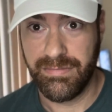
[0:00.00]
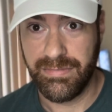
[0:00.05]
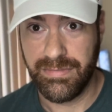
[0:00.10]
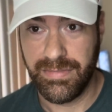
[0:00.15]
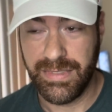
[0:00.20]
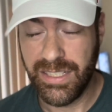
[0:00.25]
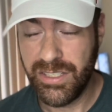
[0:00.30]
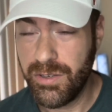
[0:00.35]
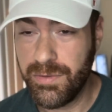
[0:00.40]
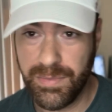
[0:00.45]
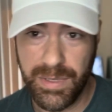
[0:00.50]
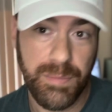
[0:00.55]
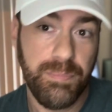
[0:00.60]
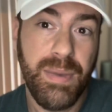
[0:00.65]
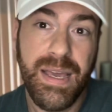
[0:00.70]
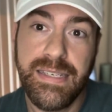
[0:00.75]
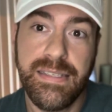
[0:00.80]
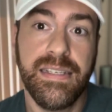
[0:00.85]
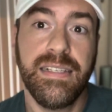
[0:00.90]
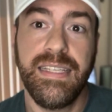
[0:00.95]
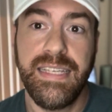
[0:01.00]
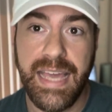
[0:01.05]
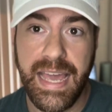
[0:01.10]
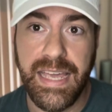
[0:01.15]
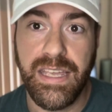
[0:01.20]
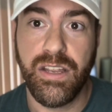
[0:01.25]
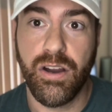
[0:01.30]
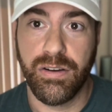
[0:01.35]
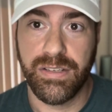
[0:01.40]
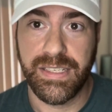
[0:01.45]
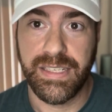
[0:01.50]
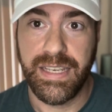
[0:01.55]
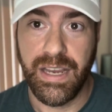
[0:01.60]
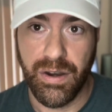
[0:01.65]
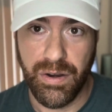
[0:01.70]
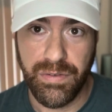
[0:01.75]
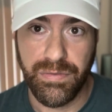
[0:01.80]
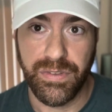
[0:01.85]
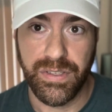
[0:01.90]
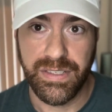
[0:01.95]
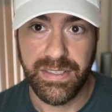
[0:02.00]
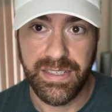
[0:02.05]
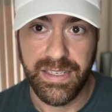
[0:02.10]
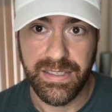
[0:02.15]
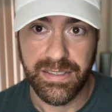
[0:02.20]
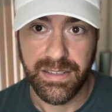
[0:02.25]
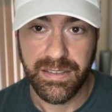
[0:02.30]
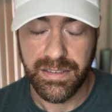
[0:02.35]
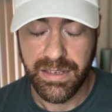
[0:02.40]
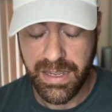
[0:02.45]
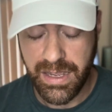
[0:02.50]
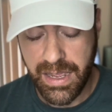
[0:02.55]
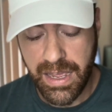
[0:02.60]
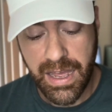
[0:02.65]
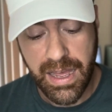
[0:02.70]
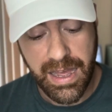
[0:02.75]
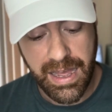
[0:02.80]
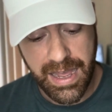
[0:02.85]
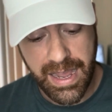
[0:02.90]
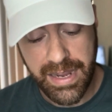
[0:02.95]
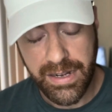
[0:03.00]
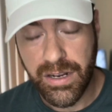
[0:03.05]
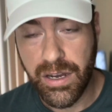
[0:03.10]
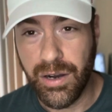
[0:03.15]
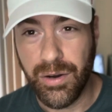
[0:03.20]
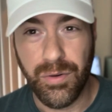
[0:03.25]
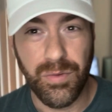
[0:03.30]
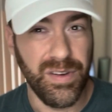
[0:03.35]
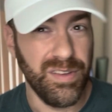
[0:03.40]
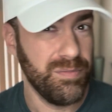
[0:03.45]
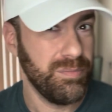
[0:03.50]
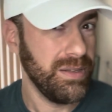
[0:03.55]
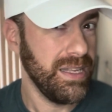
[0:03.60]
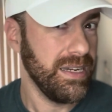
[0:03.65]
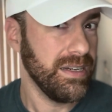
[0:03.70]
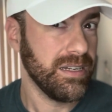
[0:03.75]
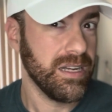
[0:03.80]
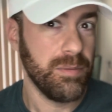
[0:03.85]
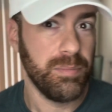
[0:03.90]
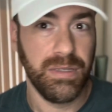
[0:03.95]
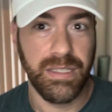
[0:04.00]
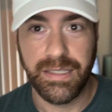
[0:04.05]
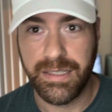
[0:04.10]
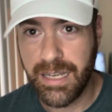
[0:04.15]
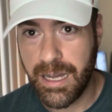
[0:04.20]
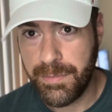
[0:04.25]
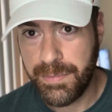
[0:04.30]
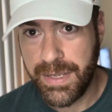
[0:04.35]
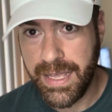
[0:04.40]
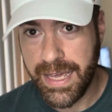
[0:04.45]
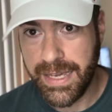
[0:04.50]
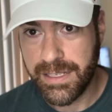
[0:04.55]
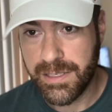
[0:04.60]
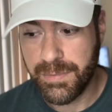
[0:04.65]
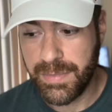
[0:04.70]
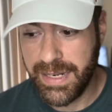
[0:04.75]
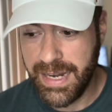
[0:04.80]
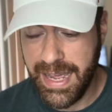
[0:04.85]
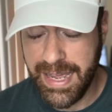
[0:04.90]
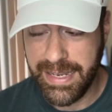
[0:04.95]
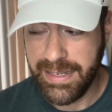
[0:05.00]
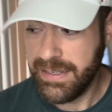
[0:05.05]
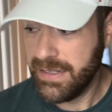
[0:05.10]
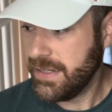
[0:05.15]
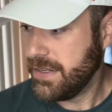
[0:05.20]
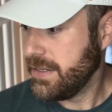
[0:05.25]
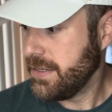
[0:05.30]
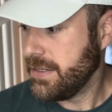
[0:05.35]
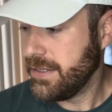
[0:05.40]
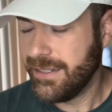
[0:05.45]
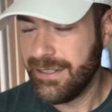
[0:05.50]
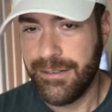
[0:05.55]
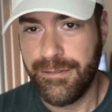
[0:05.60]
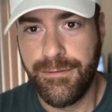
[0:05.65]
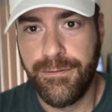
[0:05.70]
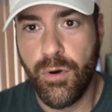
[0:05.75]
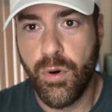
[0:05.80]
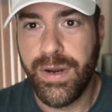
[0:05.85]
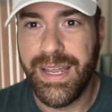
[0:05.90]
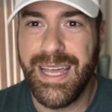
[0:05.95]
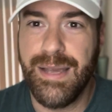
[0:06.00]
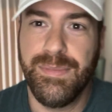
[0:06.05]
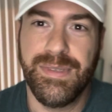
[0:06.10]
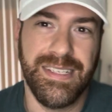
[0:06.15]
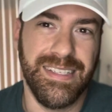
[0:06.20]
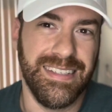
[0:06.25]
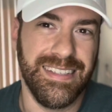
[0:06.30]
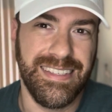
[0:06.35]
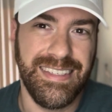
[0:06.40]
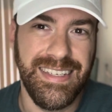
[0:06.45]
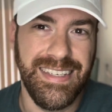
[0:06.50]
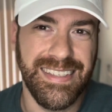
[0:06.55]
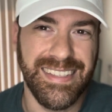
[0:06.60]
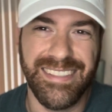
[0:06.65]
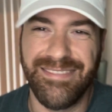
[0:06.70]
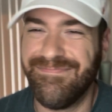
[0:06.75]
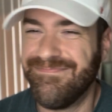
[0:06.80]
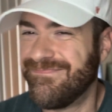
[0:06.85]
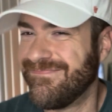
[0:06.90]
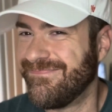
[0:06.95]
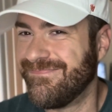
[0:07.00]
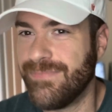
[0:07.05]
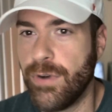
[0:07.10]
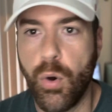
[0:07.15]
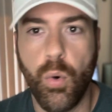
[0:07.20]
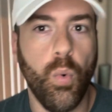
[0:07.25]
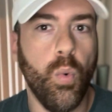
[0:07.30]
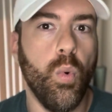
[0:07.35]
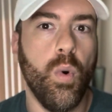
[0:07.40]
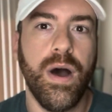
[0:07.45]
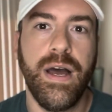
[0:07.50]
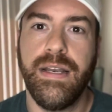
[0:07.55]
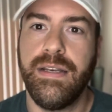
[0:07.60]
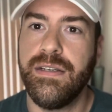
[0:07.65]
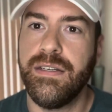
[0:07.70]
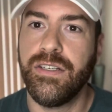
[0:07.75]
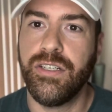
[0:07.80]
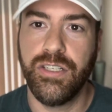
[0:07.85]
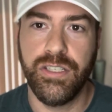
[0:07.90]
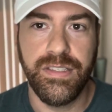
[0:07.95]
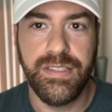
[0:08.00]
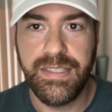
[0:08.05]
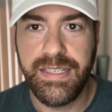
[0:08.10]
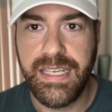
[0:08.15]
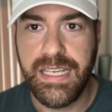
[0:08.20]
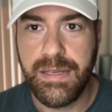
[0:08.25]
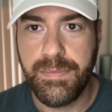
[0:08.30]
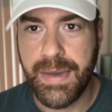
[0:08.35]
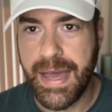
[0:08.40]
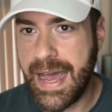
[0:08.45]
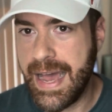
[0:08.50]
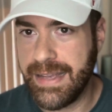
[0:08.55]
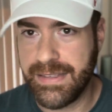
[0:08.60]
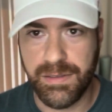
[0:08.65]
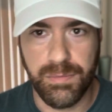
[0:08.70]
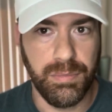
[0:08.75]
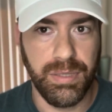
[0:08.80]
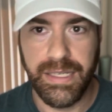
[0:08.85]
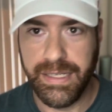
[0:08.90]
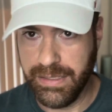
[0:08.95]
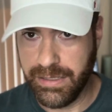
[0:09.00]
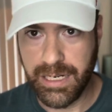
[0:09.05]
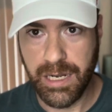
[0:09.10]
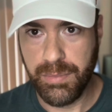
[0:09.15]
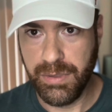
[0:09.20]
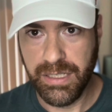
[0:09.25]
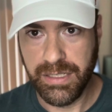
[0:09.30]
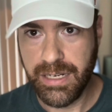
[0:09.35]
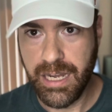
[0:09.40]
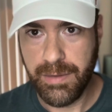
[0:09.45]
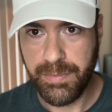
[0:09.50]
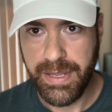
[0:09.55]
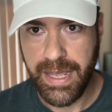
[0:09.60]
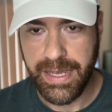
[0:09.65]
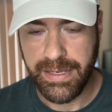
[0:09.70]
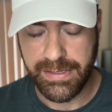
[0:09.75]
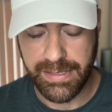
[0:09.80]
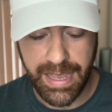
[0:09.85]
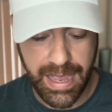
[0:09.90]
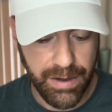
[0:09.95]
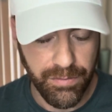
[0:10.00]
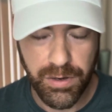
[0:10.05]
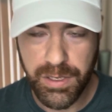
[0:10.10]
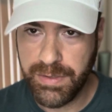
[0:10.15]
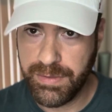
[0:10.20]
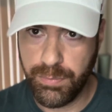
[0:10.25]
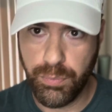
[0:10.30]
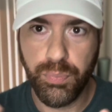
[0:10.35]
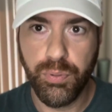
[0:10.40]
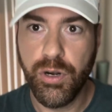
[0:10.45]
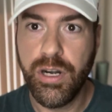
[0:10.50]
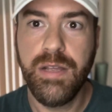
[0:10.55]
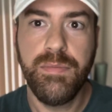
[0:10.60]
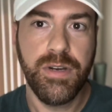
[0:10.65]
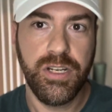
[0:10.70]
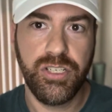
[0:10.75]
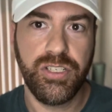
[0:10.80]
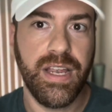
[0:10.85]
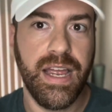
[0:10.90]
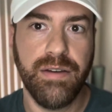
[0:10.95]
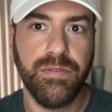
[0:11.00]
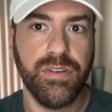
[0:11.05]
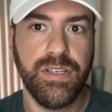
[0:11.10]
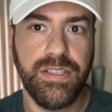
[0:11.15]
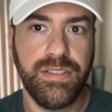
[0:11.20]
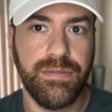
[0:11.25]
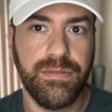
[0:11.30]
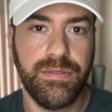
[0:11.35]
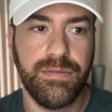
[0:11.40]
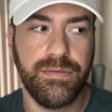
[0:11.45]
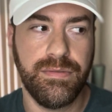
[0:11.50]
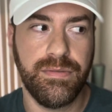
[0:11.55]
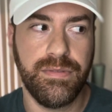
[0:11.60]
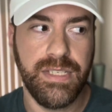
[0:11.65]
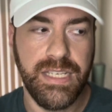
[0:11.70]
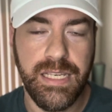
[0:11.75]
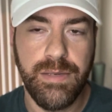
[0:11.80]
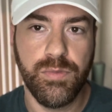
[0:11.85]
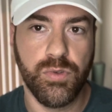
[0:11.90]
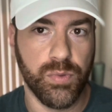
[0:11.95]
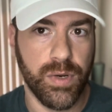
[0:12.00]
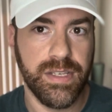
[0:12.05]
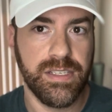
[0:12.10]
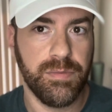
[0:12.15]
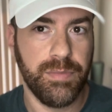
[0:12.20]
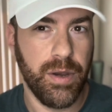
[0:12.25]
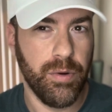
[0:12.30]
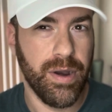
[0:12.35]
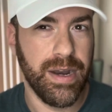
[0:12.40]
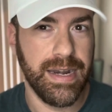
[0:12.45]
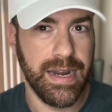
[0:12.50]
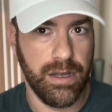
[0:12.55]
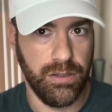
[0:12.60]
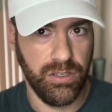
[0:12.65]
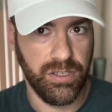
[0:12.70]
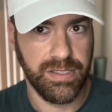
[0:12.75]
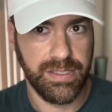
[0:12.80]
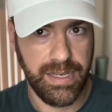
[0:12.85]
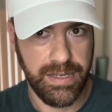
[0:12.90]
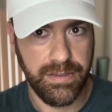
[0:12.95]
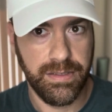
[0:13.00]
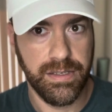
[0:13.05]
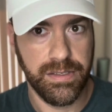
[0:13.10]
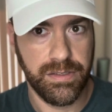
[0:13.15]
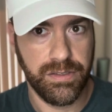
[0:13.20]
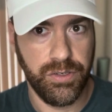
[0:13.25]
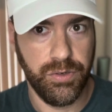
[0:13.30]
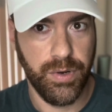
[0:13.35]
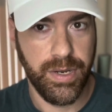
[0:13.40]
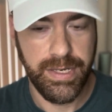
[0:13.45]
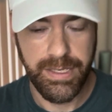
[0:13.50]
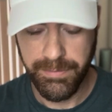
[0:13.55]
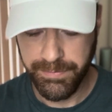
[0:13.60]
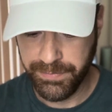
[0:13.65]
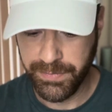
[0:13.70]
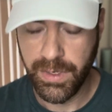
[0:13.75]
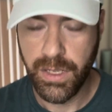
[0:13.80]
That's all. That's basically 8 yards a carry for the season. I know, we've played a couple of cupcakes, but hey, 4 games into the season, what good team hasn't played a couple of cupcakes? Pretty much every team's resume right now looks like this. Are you ready?